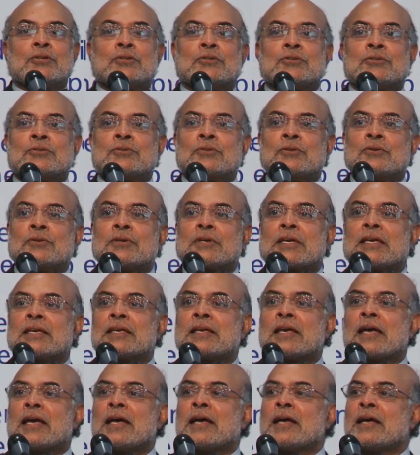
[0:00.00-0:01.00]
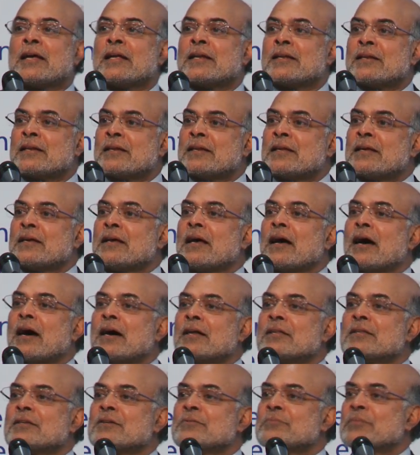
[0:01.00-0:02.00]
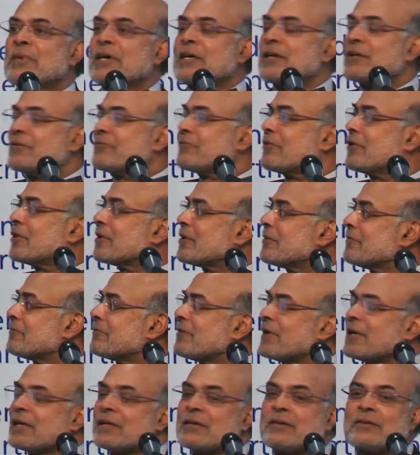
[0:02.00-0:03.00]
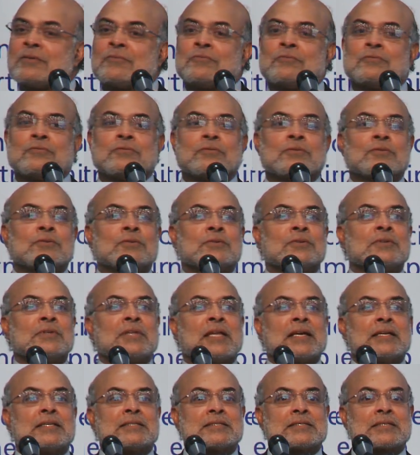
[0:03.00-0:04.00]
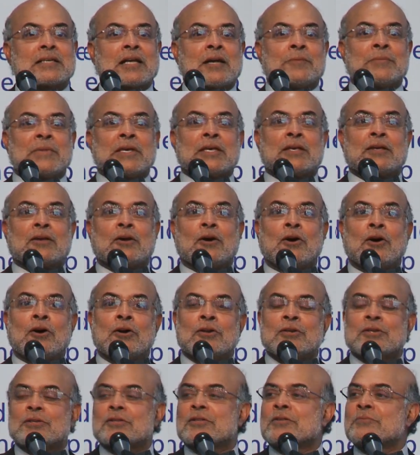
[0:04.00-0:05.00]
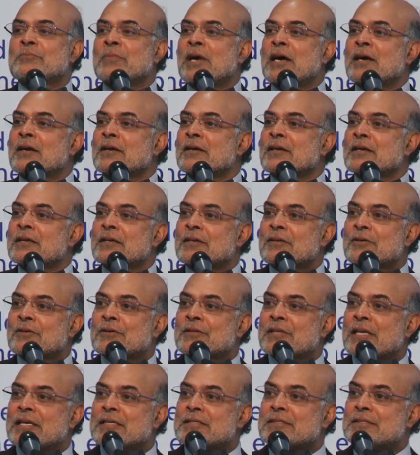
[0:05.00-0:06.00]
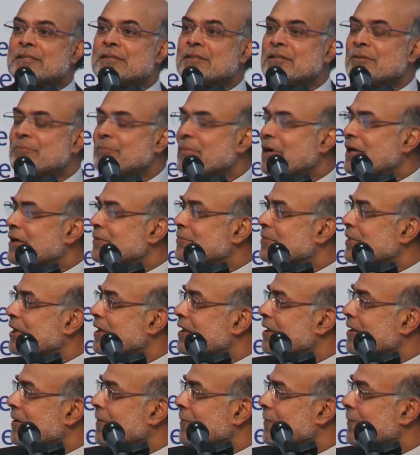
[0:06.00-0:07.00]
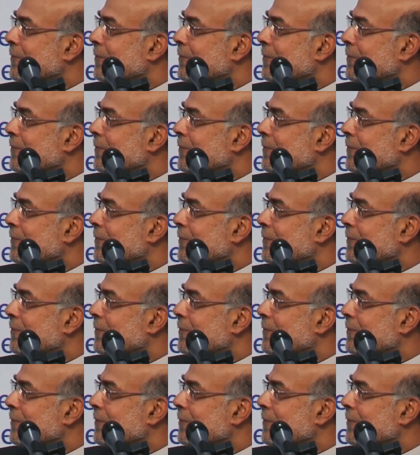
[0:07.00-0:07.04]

to looking at other biofortified food that's coming onto the market or that's in the pipeline.